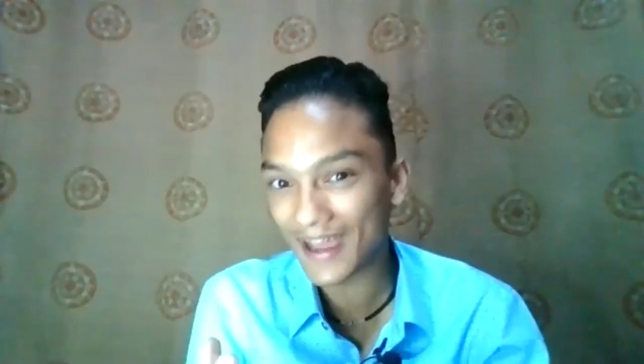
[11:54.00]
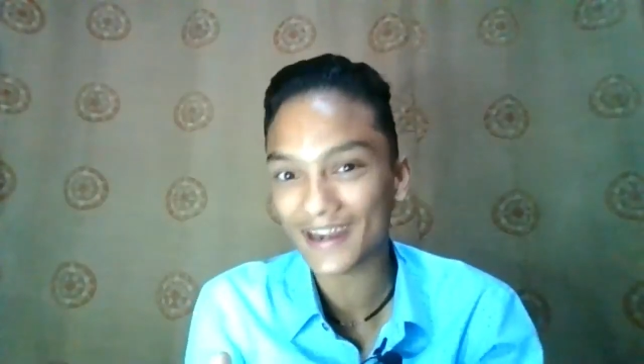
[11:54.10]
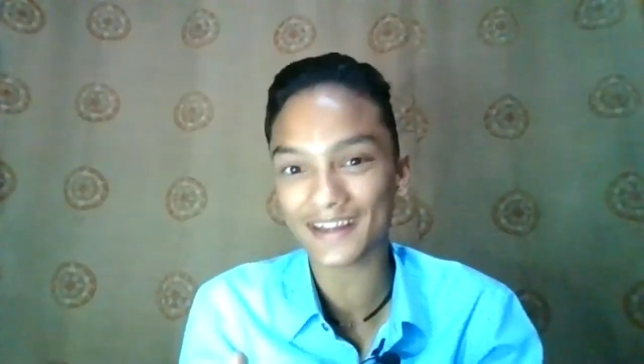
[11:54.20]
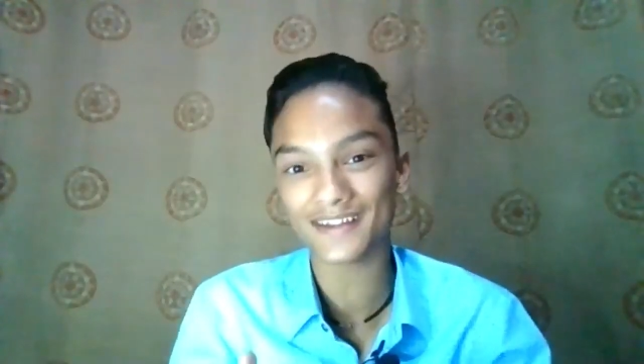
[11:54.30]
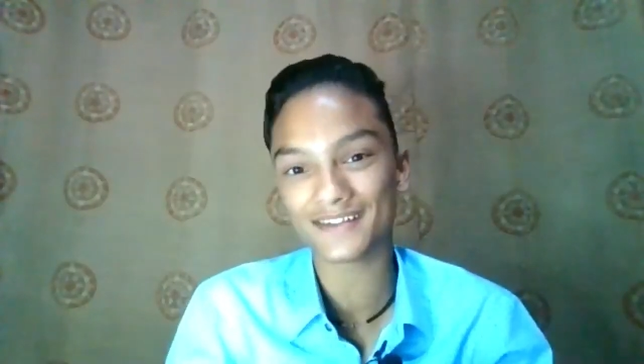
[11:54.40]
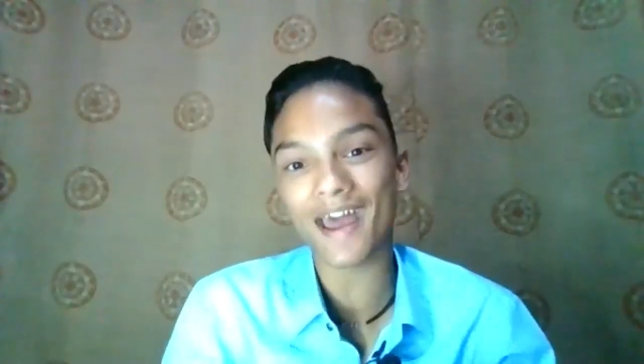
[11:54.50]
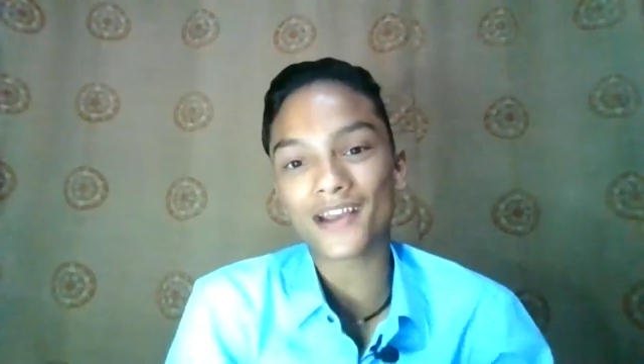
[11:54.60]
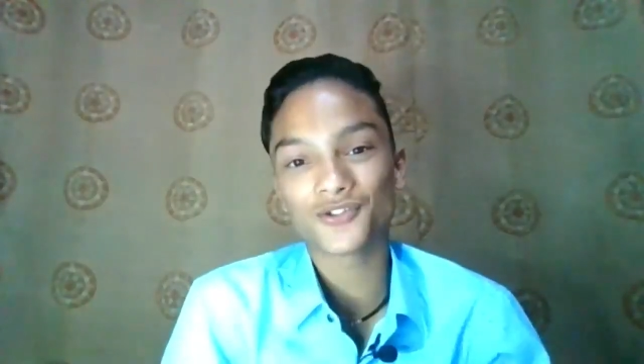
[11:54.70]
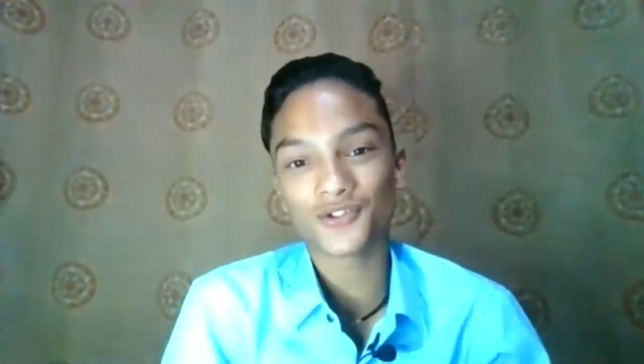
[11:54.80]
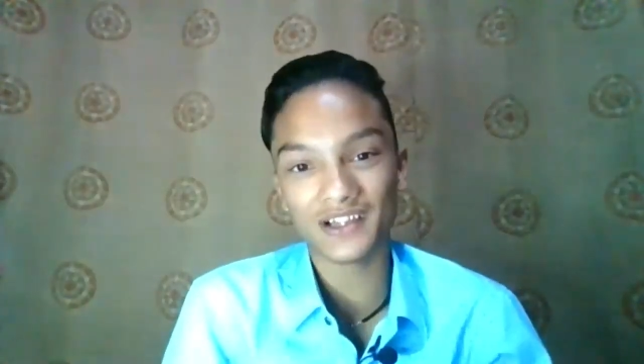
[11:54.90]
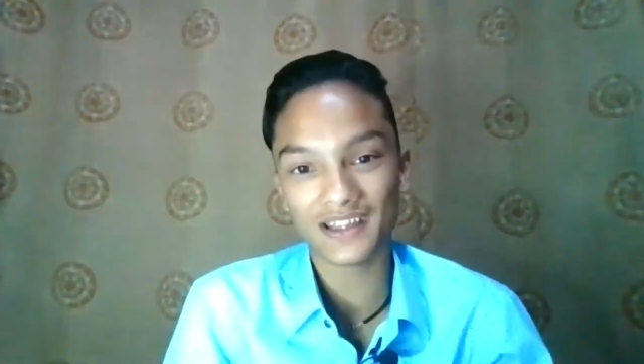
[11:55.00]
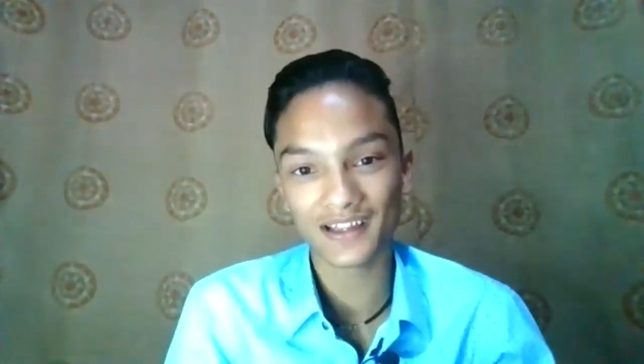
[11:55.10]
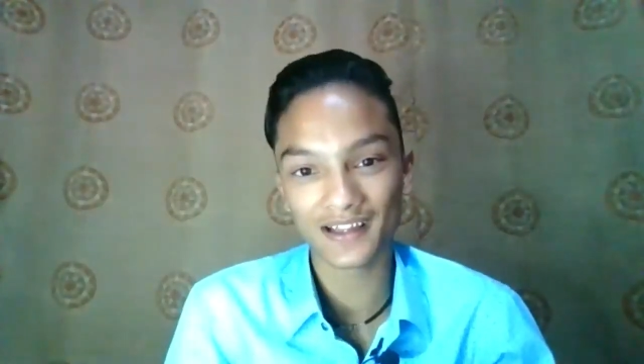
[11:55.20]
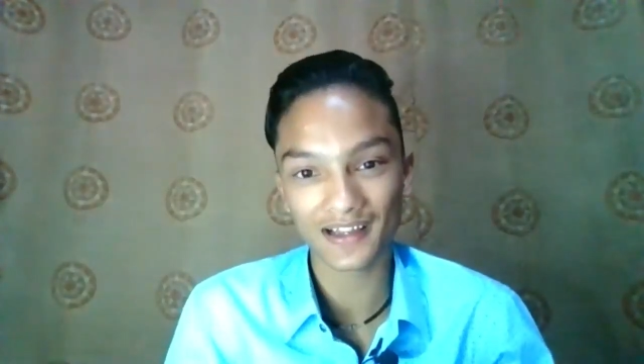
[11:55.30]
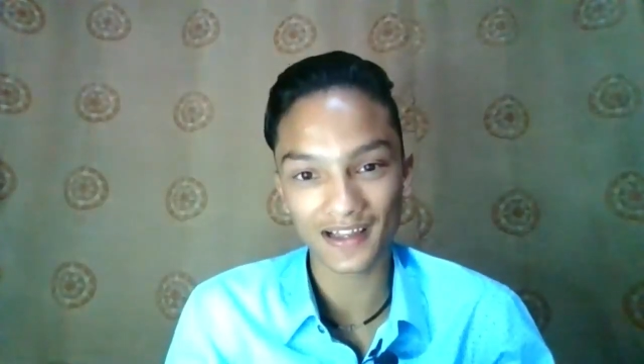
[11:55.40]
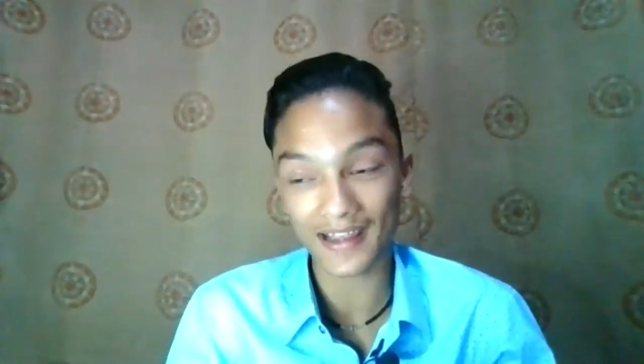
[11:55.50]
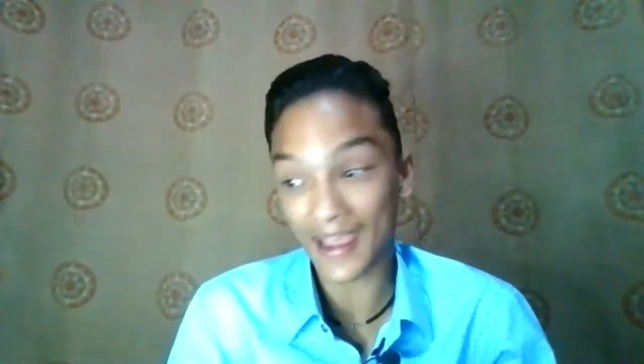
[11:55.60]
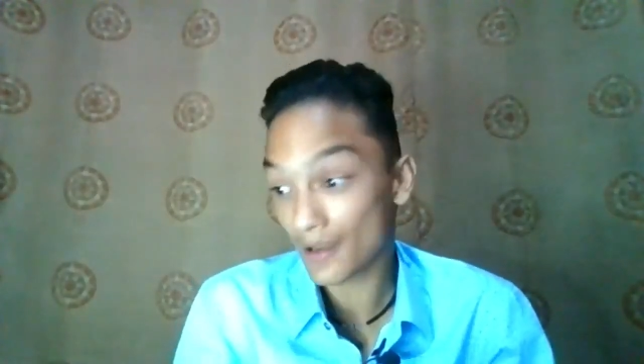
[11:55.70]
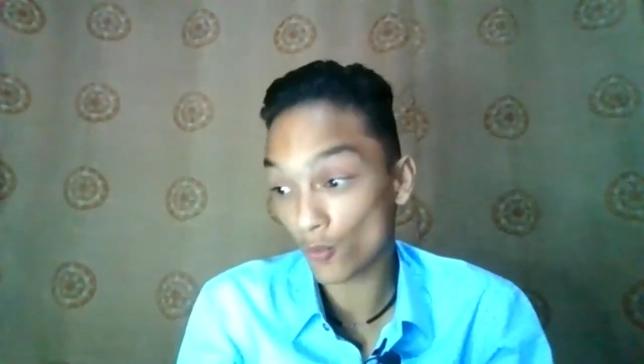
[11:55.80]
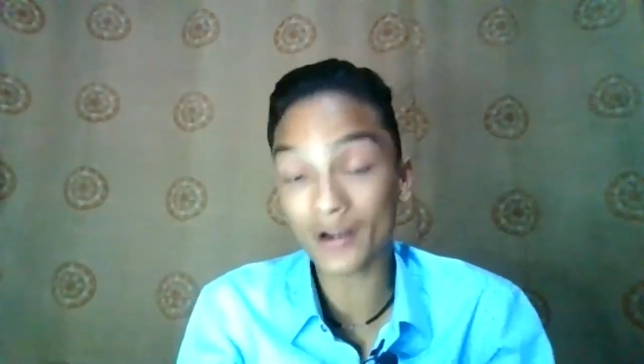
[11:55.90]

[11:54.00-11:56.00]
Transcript: that is actually, like, and what